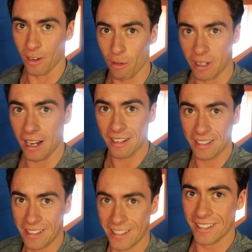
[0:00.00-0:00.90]
Lovely lad,
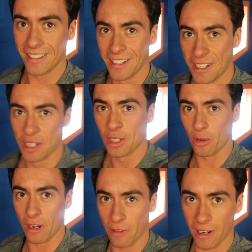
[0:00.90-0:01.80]

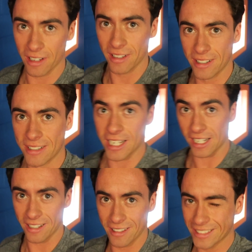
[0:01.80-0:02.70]
great fella,
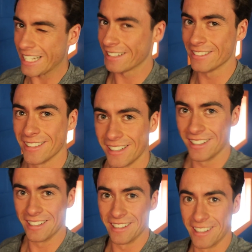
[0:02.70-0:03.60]
Deccy,
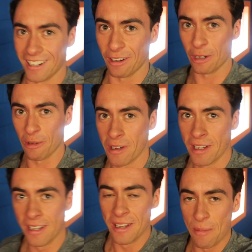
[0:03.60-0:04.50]
how you know?
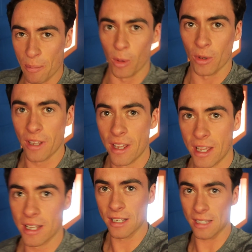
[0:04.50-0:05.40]
But
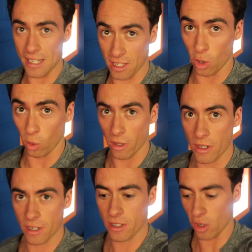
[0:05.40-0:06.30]
that's the goal.
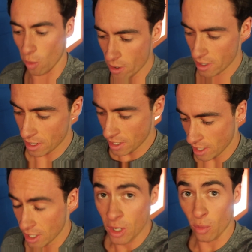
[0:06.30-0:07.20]
So
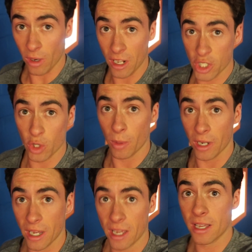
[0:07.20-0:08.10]
when I do
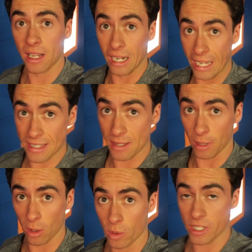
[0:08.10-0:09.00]
my LISS,
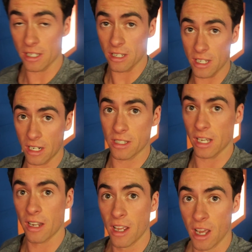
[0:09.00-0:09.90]
my low intensity steady
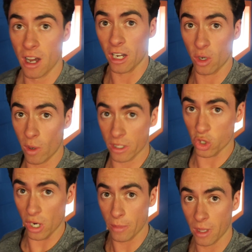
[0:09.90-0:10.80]
state, I go on the
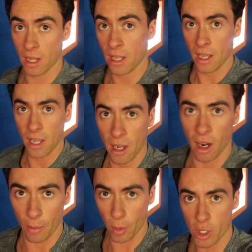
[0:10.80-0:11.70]
treadmill,
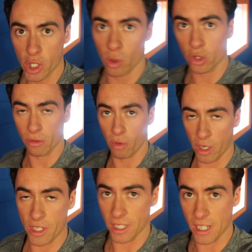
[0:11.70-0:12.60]
I burn
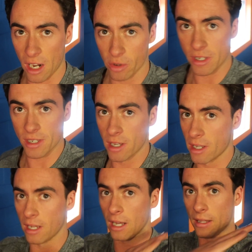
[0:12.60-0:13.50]
246 calories,
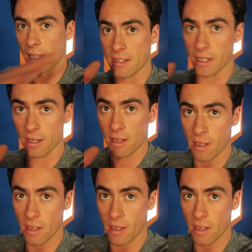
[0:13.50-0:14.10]
and that's it.